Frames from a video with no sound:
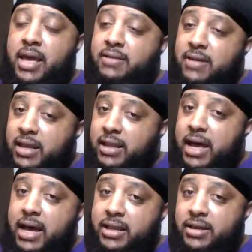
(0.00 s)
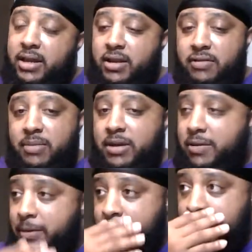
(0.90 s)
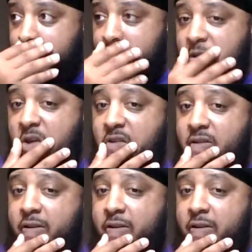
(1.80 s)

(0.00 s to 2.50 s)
And see, a lot of these, some of these women, these,